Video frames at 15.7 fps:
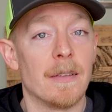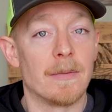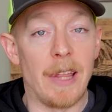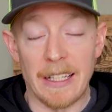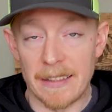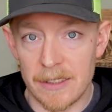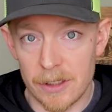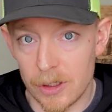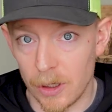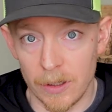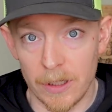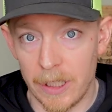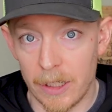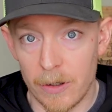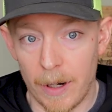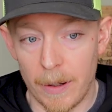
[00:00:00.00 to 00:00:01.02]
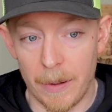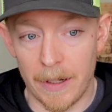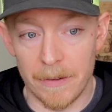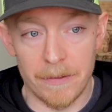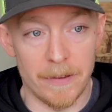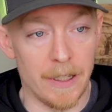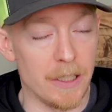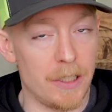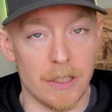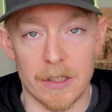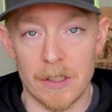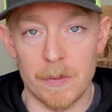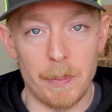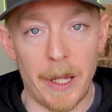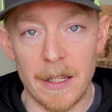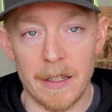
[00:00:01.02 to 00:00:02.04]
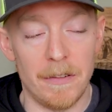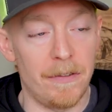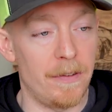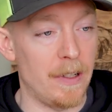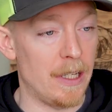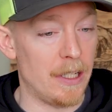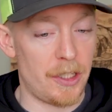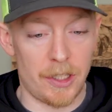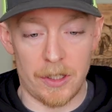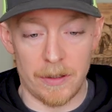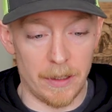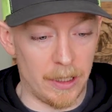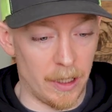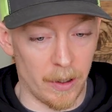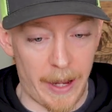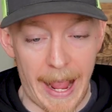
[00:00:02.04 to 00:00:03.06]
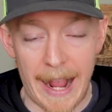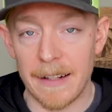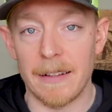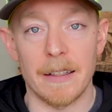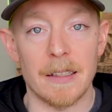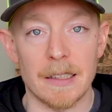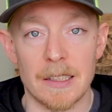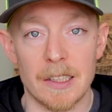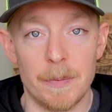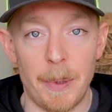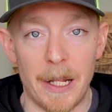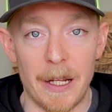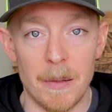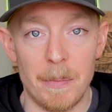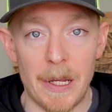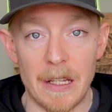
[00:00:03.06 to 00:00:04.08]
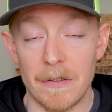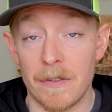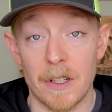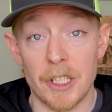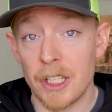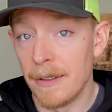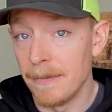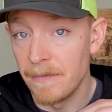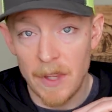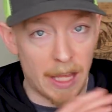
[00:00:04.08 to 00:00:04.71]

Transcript: That's certainly a great way to fish. Suspended fish, you know, act like a suspended bait fish.